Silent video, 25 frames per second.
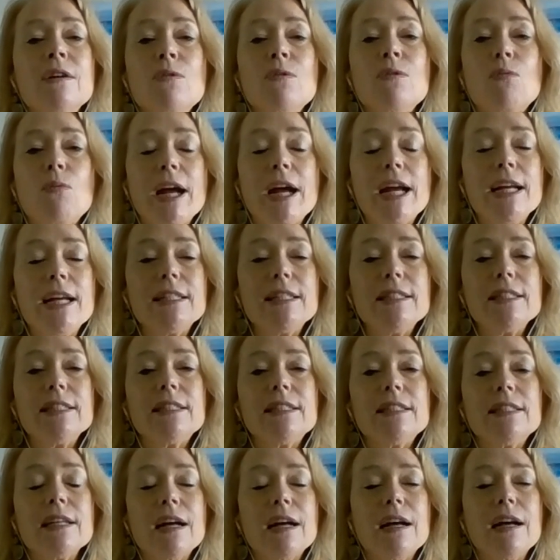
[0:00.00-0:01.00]

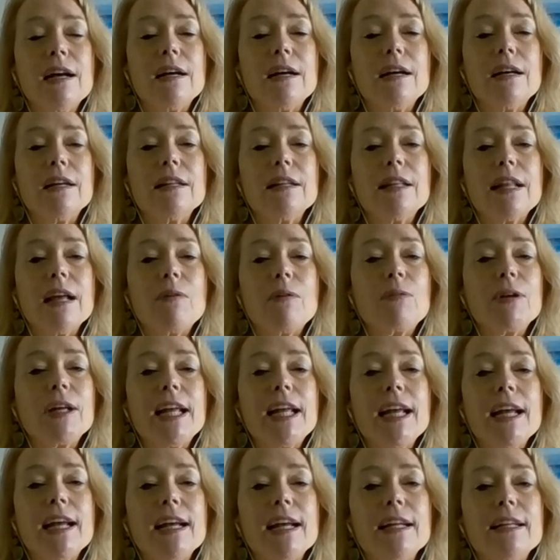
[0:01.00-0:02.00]
ways uh, that we
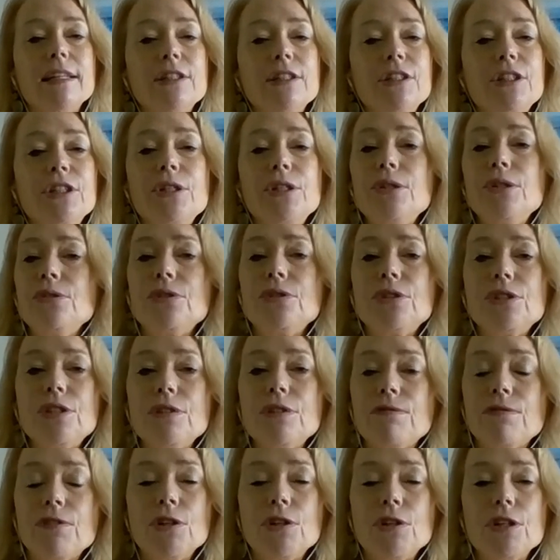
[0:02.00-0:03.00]
can use
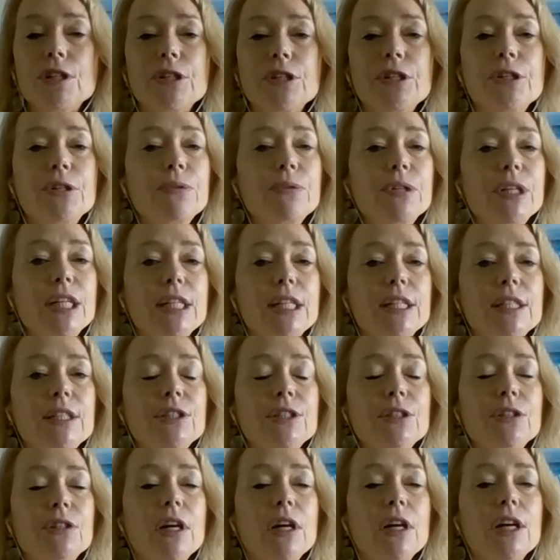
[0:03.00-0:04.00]
deferred annuities
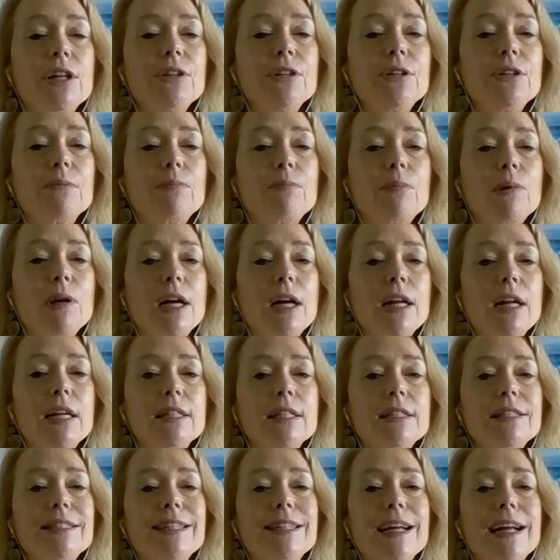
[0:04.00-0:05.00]
or other
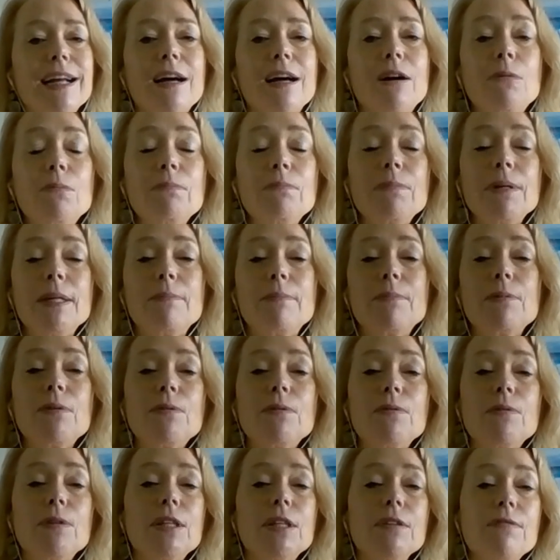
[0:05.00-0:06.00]
products to help
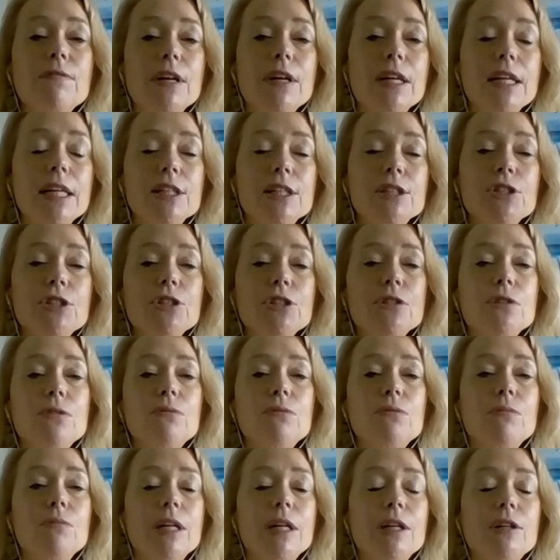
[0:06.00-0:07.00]
people with the mm-hmm.
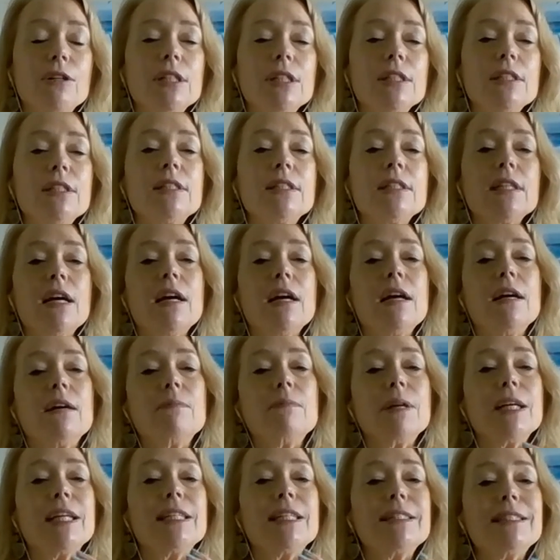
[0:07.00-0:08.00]
financial wellness
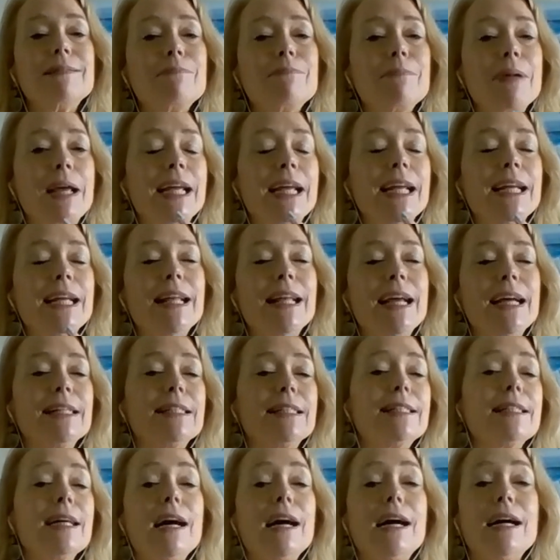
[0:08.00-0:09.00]
um, and making that
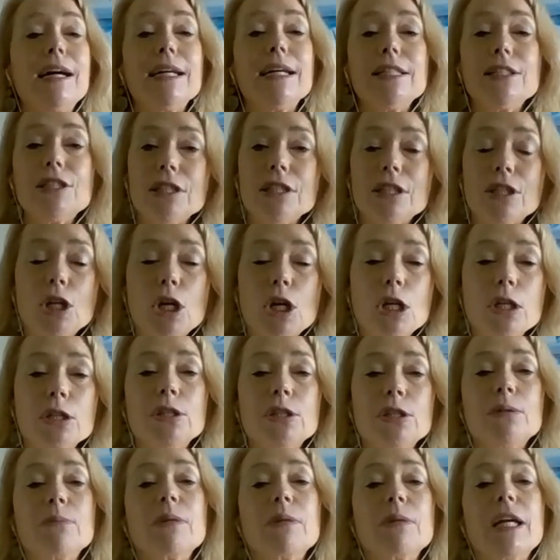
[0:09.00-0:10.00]
tie to long
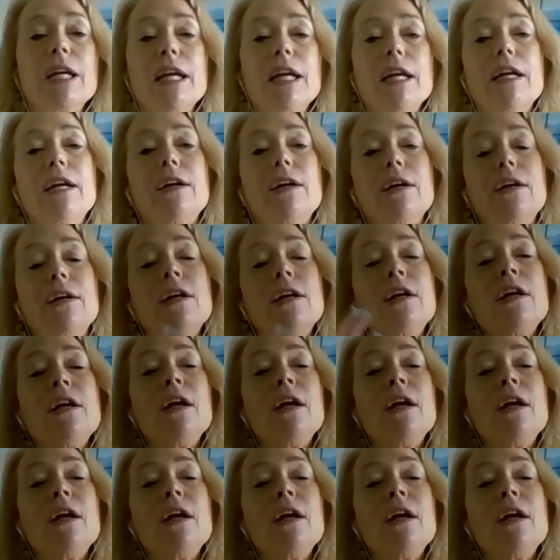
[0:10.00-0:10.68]
term care.